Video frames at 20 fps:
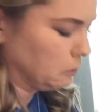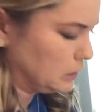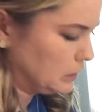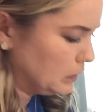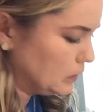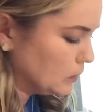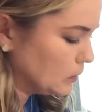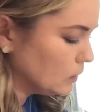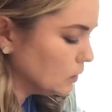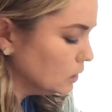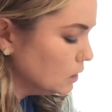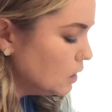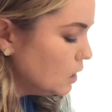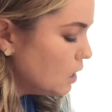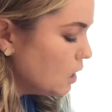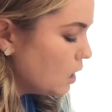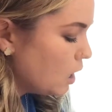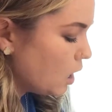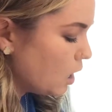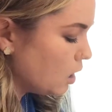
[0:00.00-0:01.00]
here,
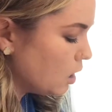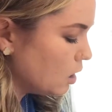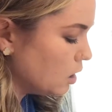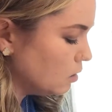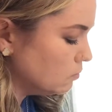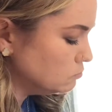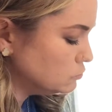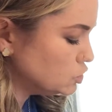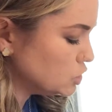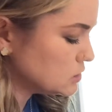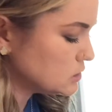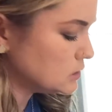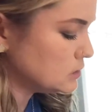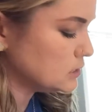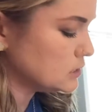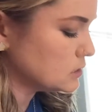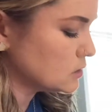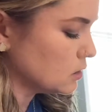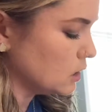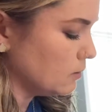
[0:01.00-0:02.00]
just a
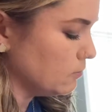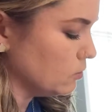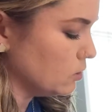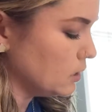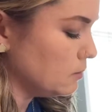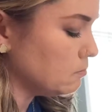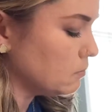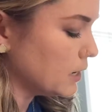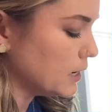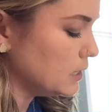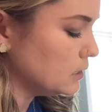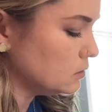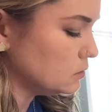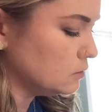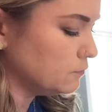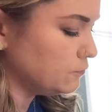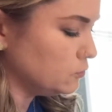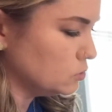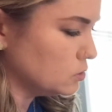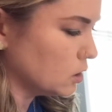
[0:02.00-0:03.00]
disclaimer, the
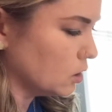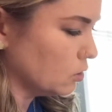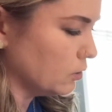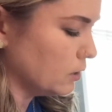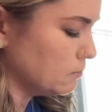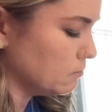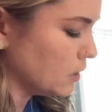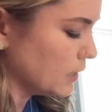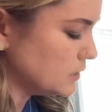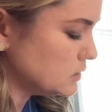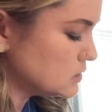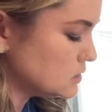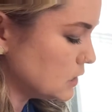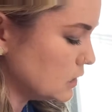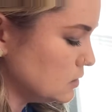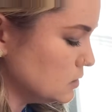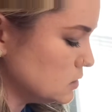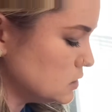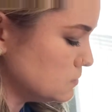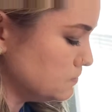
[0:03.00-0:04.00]
food coloring might
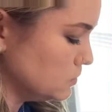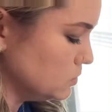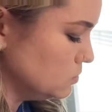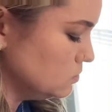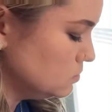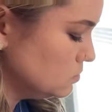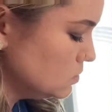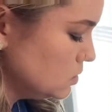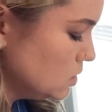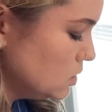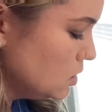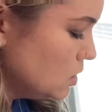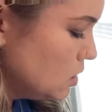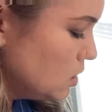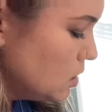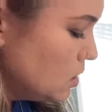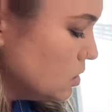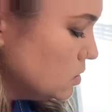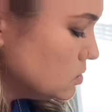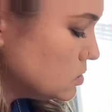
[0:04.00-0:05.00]
stain the spoon.
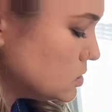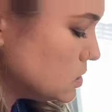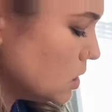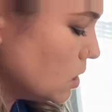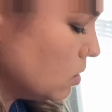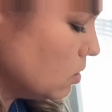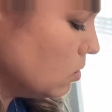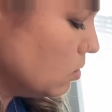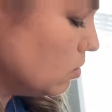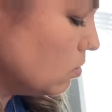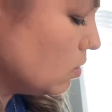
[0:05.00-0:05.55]
So